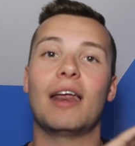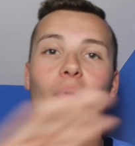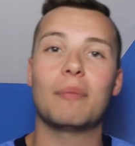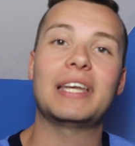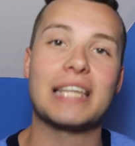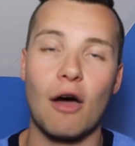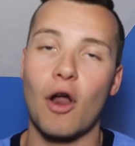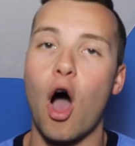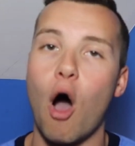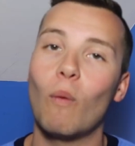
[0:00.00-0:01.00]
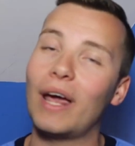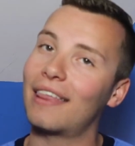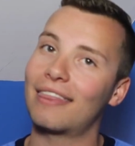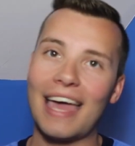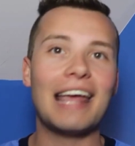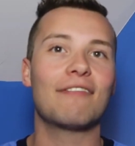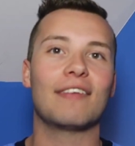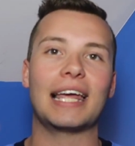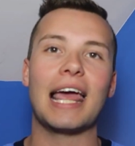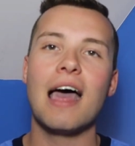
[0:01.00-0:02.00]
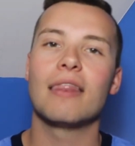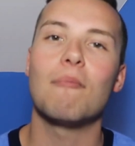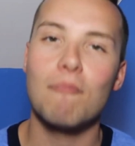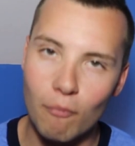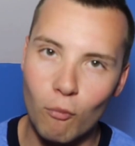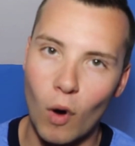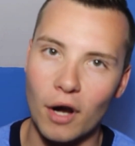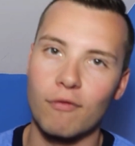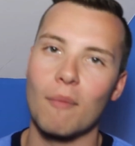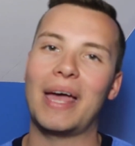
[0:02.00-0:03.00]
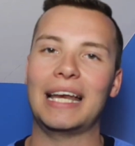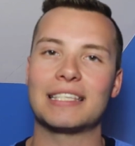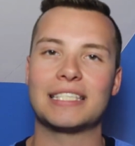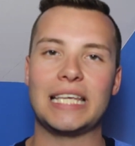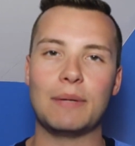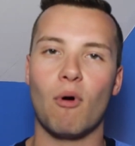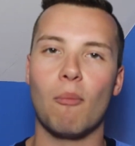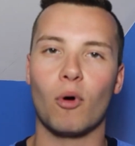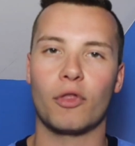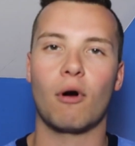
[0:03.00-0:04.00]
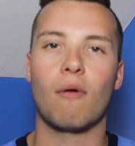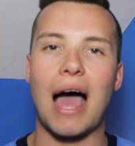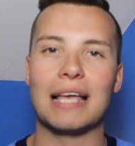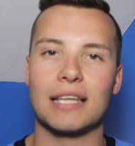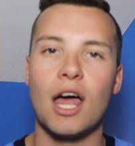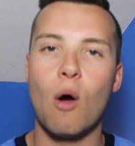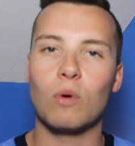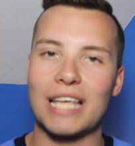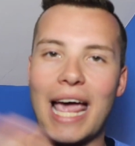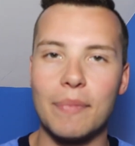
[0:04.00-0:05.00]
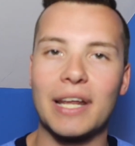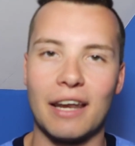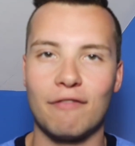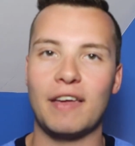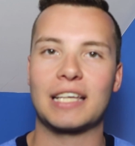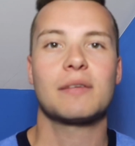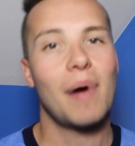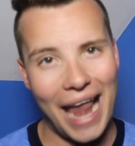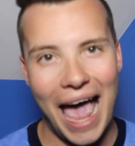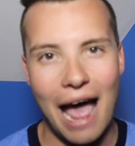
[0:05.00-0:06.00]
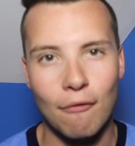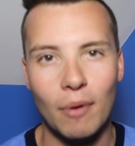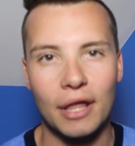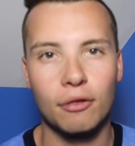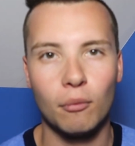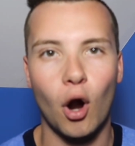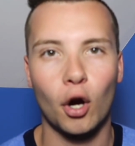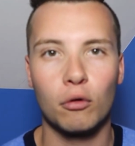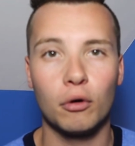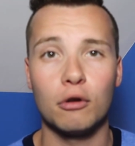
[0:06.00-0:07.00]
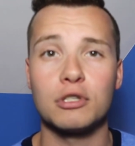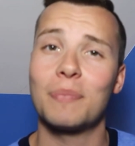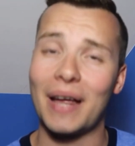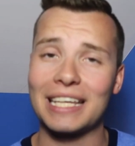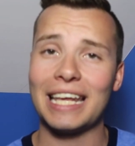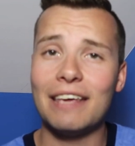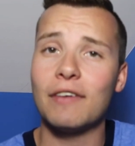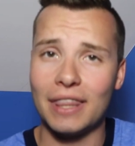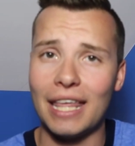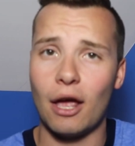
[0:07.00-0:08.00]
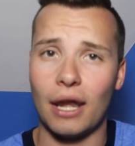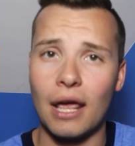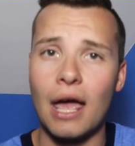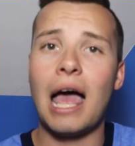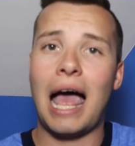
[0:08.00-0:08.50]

that it would be down all week. Thankfully, the wonderful maintenance team on board the Horizon was able to get it fixed about halfway through our cruise. But even then,